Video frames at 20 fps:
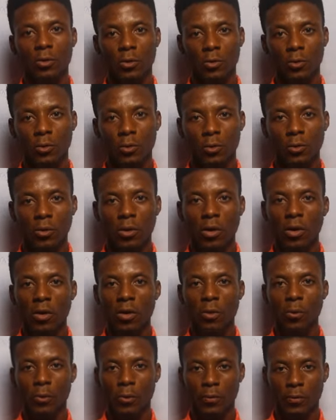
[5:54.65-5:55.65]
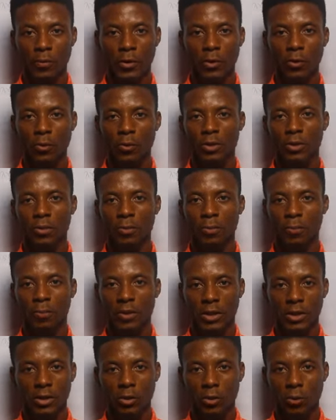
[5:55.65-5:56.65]
to review the
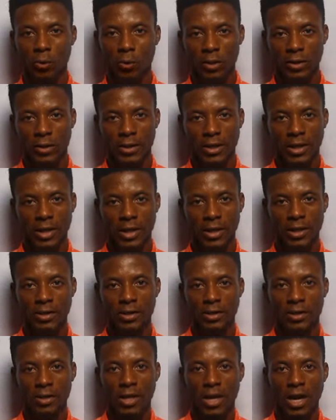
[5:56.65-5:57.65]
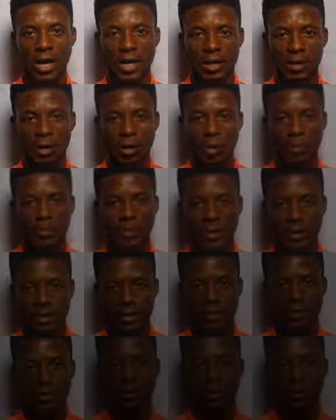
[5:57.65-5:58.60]
video once again and update